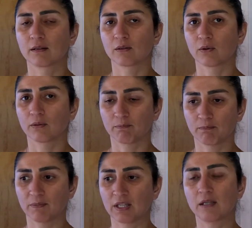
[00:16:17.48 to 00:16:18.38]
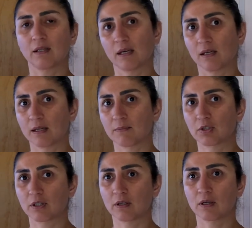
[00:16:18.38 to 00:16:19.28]
so this
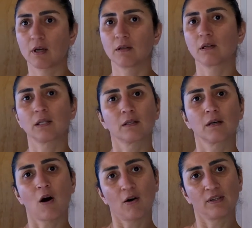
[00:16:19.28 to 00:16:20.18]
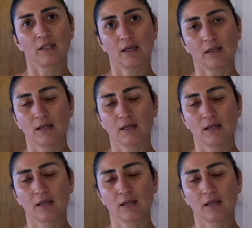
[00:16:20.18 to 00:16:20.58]
exemption doesn't cover that,